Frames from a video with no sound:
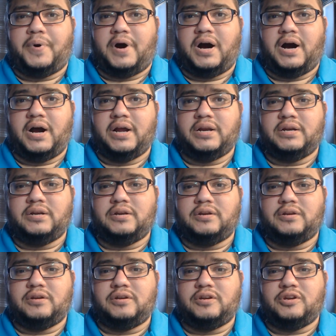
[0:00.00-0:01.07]
but
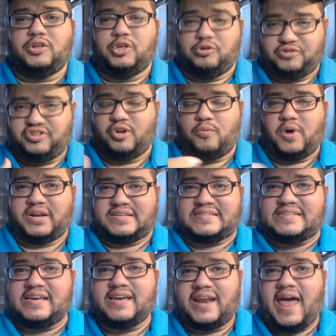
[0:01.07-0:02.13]
you still want
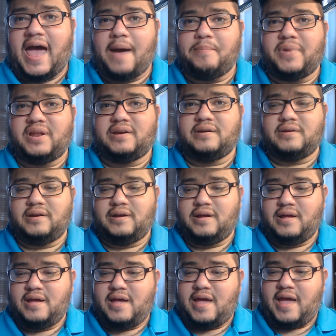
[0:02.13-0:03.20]
to see it happen.
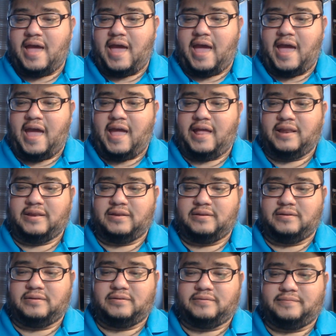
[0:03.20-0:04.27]

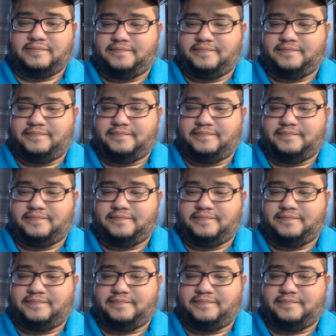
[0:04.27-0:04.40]
And